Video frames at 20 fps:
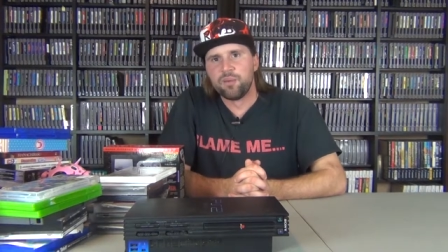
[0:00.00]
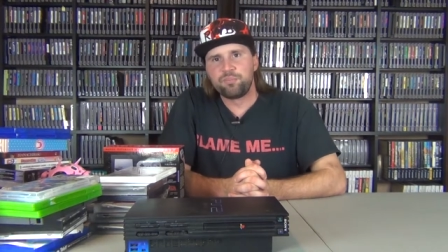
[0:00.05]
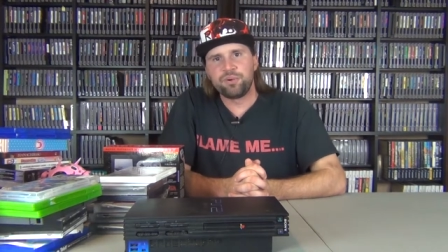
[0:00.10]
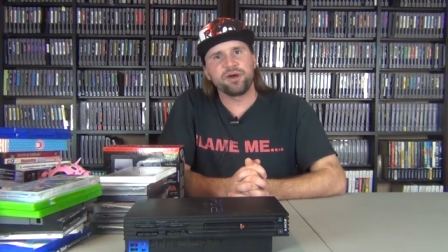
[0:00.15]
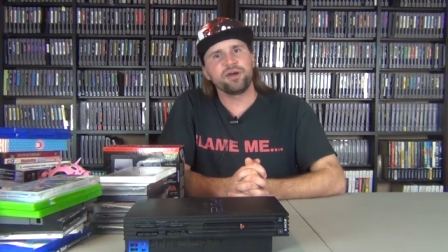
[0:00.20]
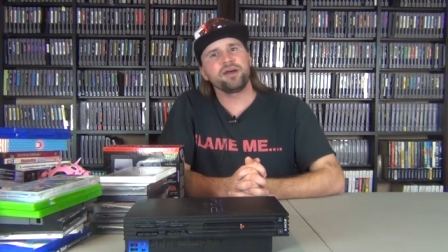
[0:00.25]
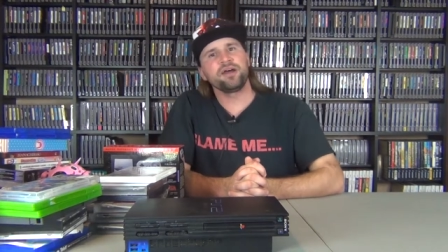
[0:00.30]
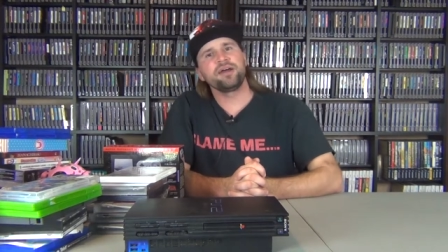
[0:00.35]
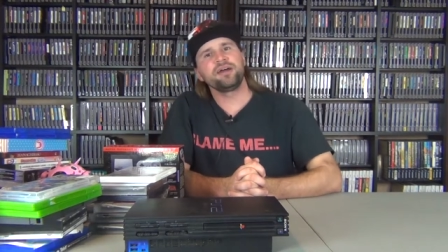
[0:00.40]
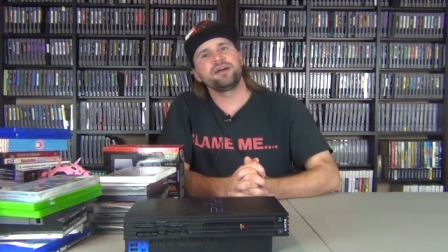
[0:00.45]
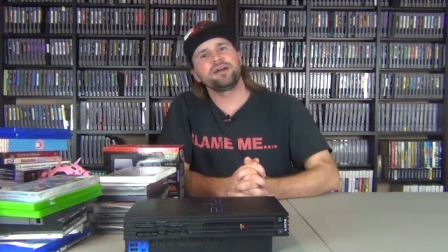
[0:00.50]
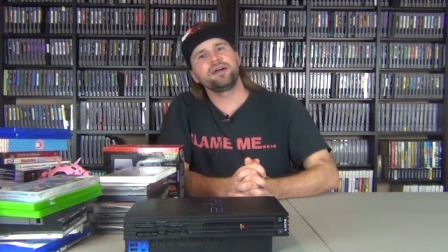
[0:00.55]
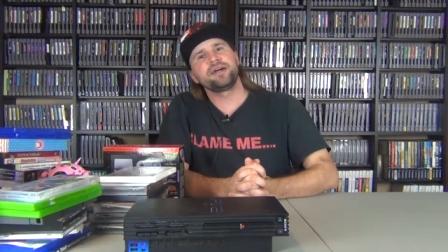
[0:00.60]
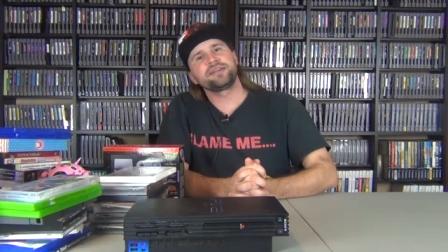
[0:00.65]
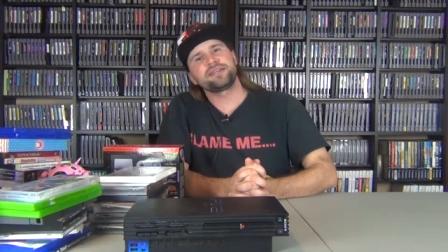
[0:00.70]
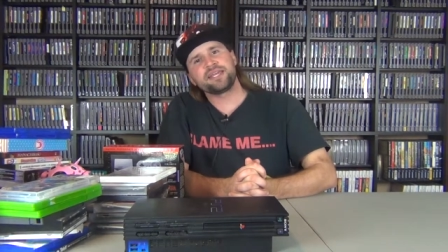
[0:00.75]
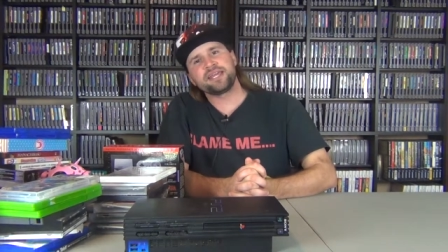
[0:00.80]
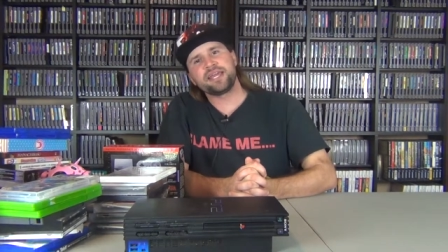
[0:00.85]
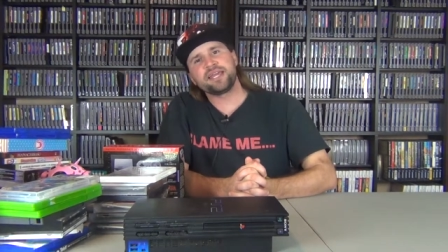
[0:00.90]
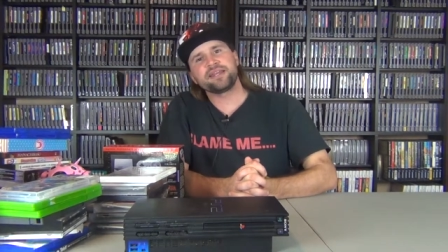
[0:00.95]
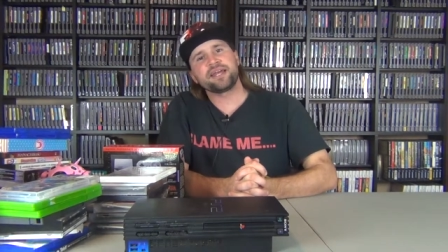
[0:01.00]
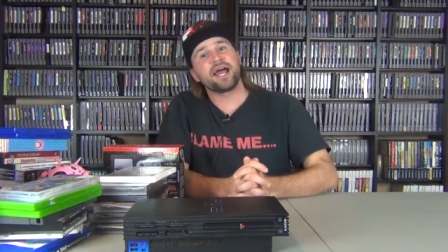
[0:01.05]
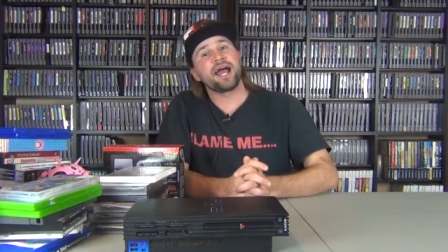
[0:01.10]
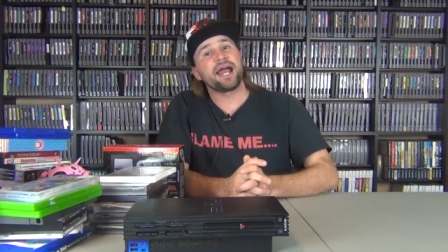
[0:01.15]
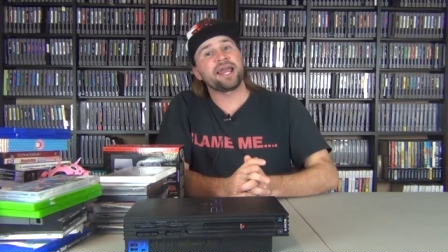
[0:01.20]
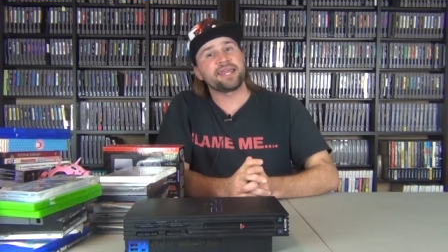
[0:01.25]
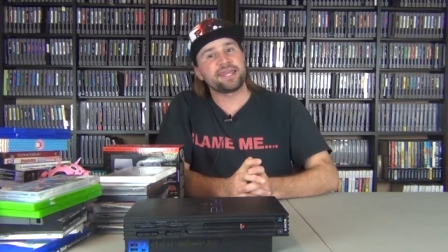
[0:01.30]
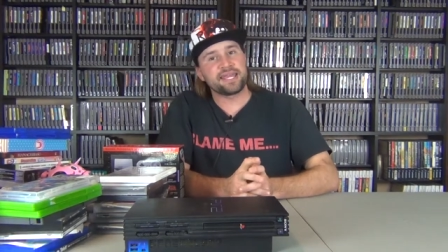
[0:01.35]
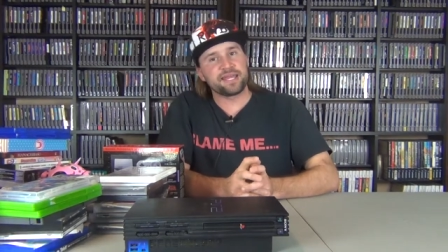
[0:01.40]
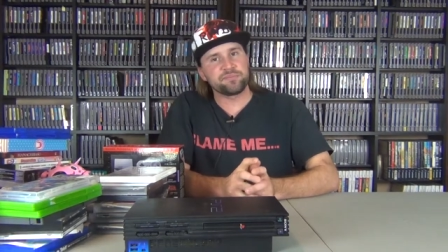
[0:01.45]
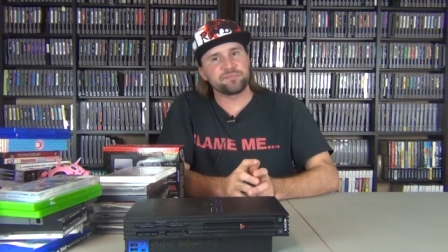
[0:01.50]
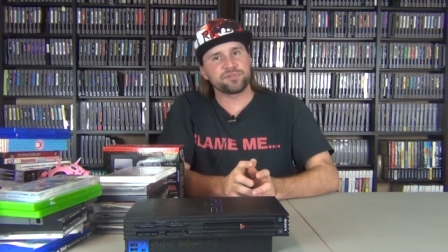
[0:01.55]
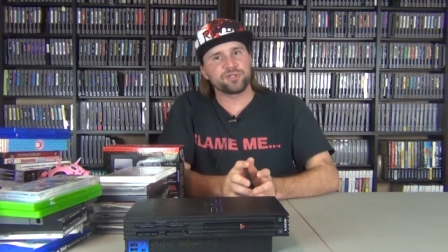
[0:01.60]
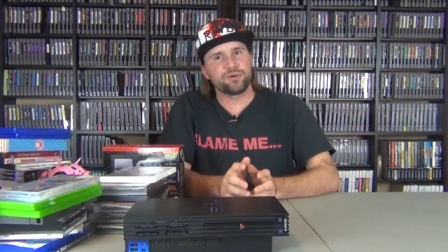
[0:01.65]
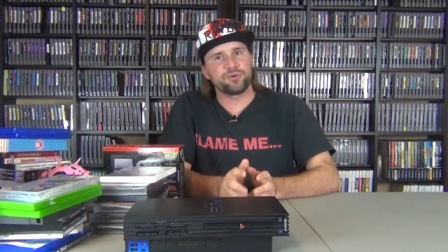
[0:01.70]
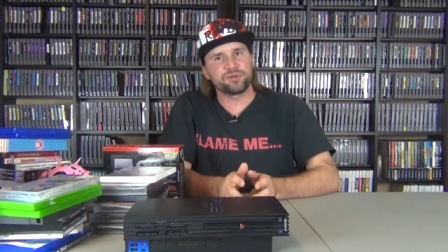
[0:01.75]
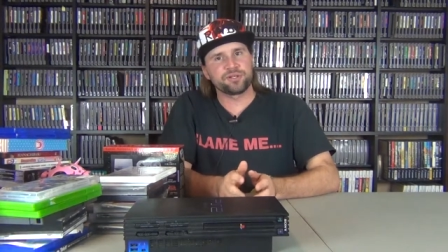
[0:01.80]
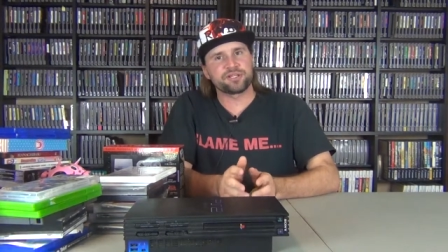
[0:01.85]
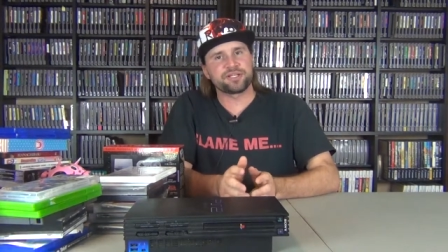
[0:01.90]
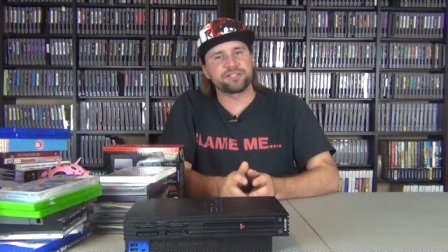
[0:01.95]
But, again, I am
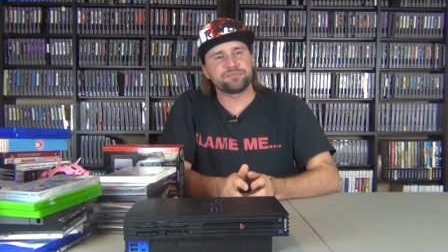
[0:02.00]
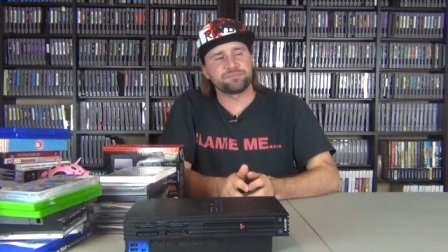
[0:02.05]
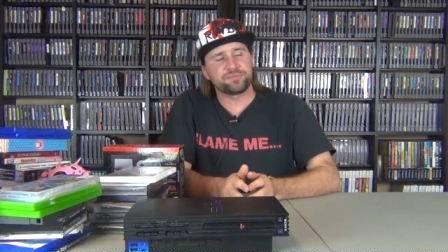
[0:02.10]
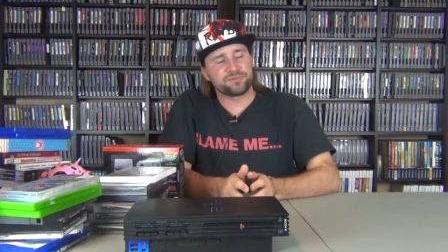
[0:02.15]
going